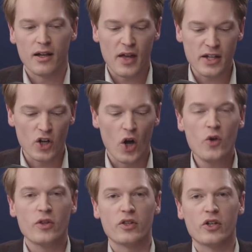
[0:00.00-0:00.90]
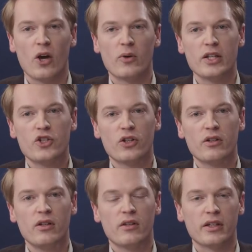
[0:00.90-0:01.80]
They know that the
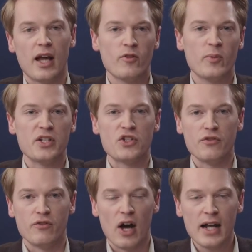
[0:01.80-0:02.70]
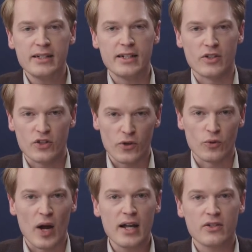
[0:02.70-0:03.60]
coalition, the government, is divided in its
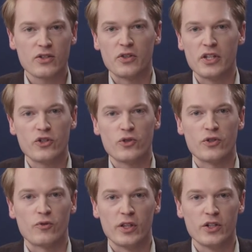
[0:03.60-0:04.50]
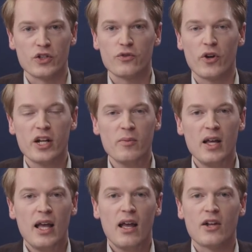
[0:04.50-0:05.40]
own ranks on the issues of religious freedom.
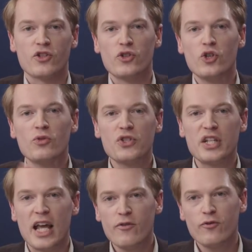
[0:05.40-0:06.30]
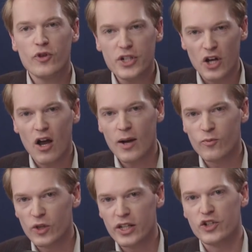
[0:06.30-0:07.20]
And so you will see every
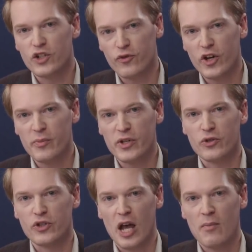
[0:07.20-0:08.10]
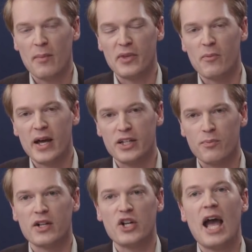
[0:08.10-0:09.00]
time religious freedom issues come up, they'll make as
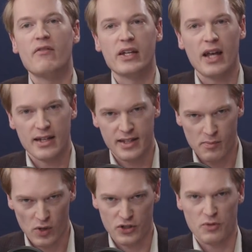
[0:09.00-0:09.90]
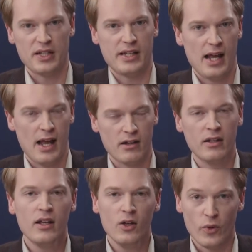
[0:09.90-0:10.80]
much havoc as they possibly can,
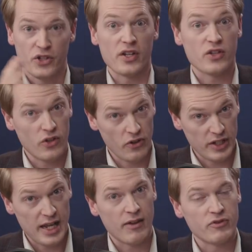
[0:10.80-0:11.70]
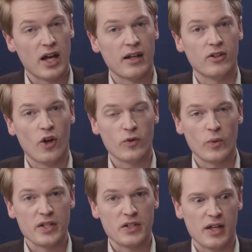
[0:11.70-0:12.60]
which they certainly have done over
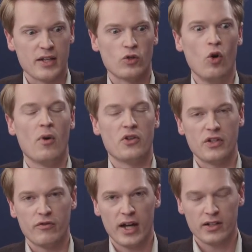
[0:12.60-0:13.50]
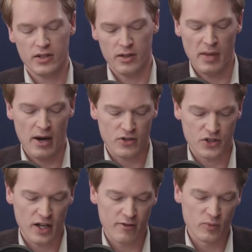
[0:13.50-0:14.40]
recent days and almost, in fact, embarrassed
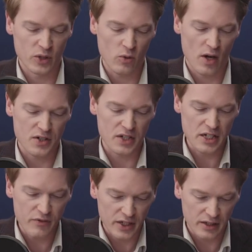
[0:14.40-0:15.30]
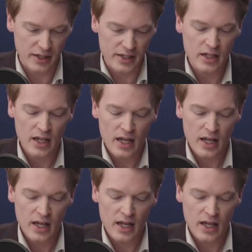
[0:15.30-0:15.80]
the government quite significantly.